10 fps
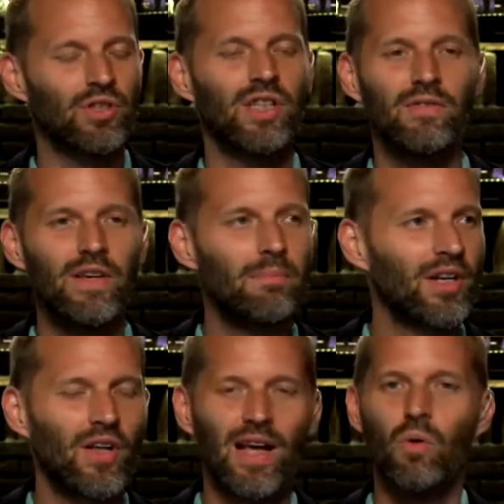TV
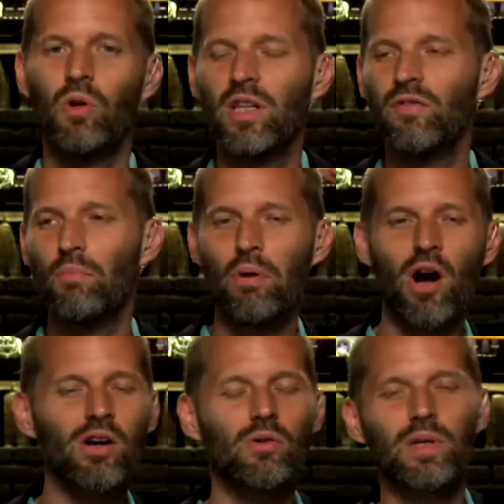bundle. Hell, we'll even
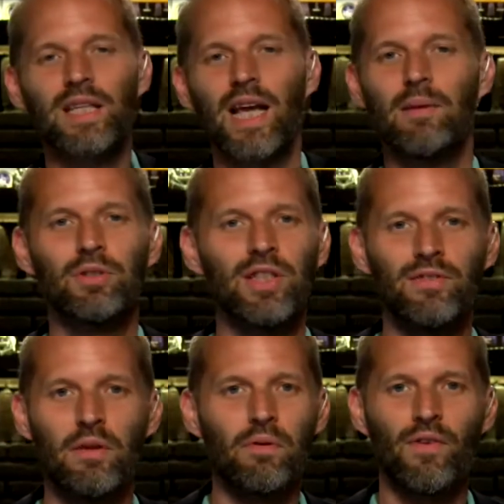partner with cable
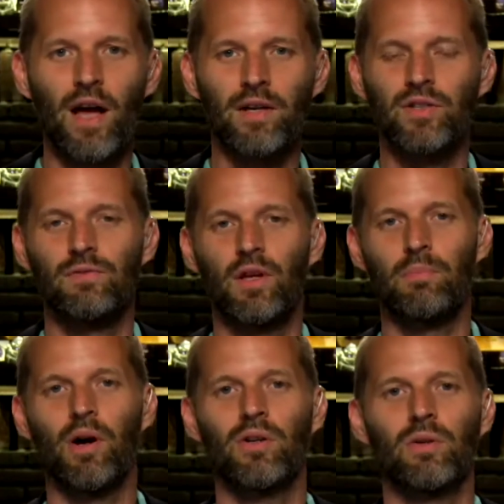TV providers if they'll
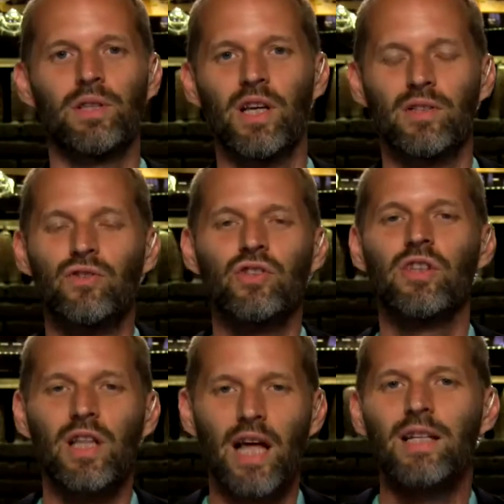partner with us. Just
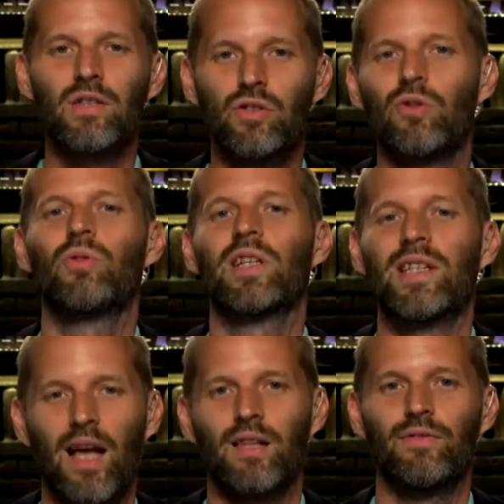let us do the
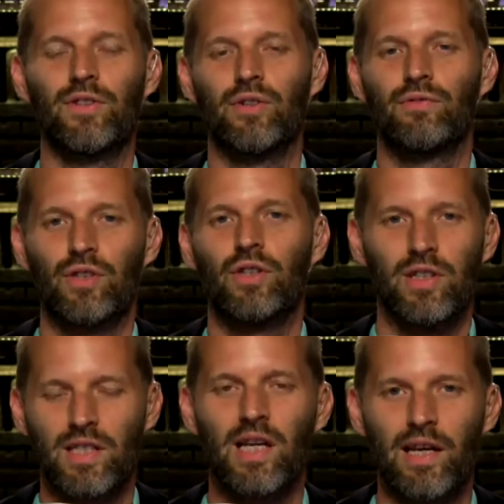television, for
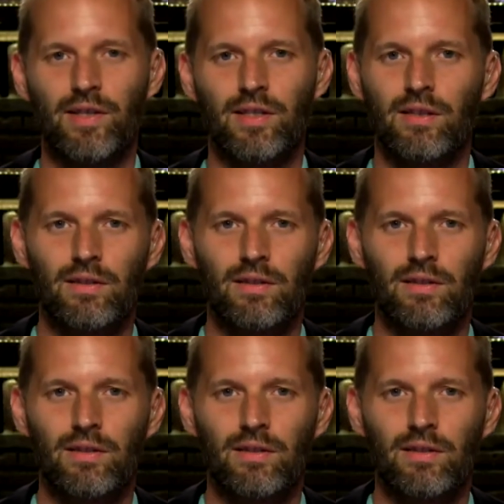goodness sakes.